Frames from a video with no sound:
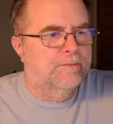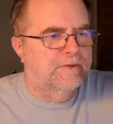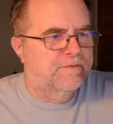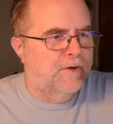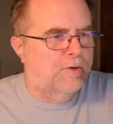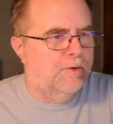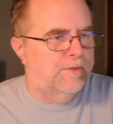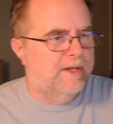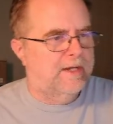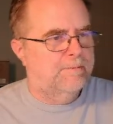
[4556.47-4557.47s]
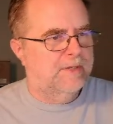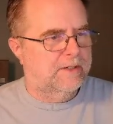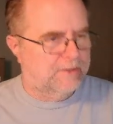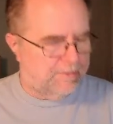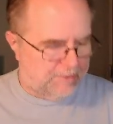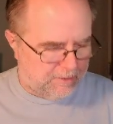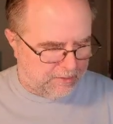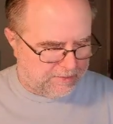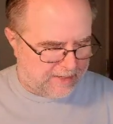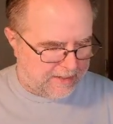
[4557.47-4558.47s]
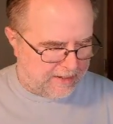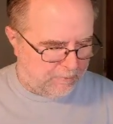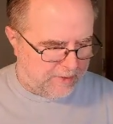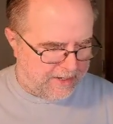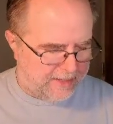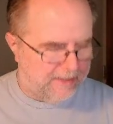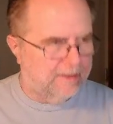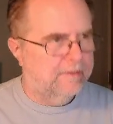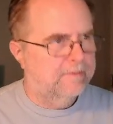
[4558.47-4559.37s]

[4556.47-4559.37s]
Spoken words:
the photo that he picks up and looks at. I went ahead and